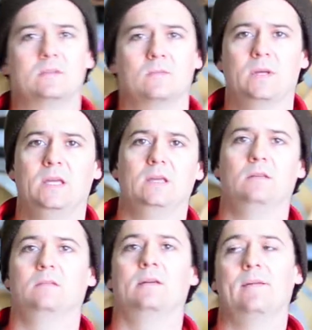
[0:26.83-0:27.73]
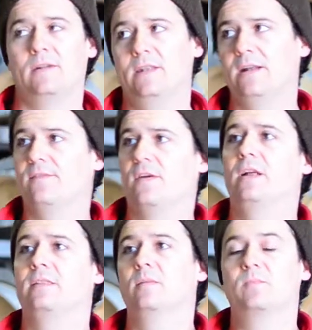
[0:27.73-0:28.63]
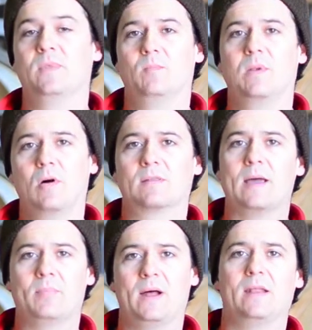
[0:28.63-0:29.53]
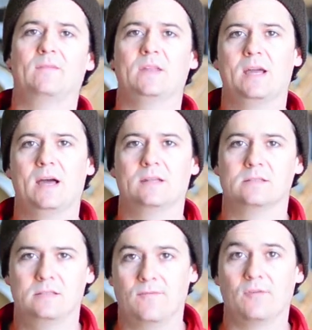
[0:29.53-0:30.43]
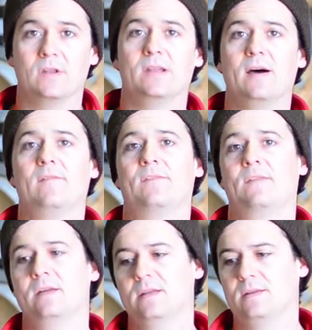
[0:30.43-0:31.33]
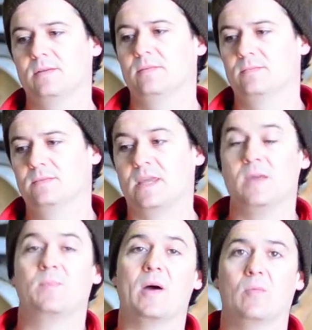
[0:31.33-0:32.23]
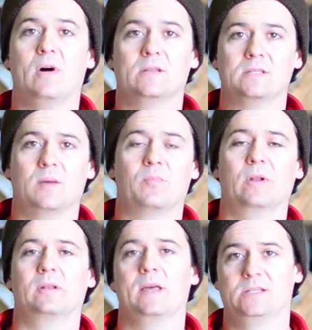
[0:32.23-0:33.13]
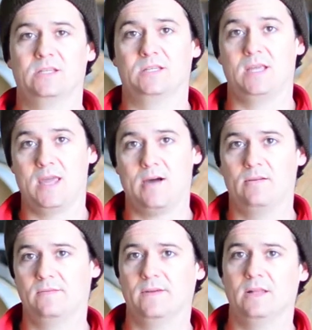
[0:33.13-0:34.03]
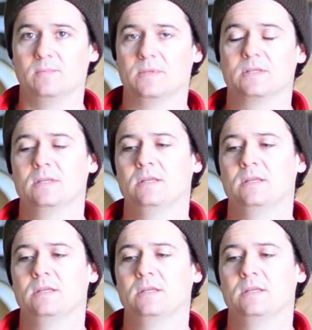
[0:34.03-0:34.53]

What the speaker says: that we have identified the block, that part of the vineyard is different enough to keep that wine separate and just see how it develops.